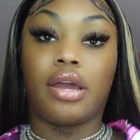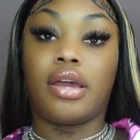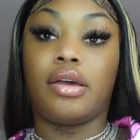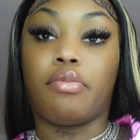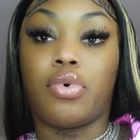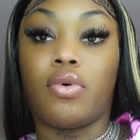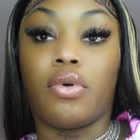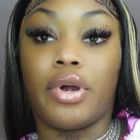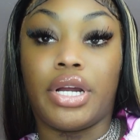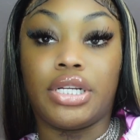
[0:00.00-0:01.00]
and
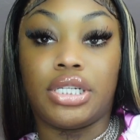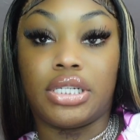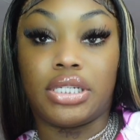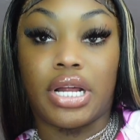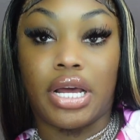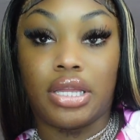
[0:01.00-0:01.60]
pour it just like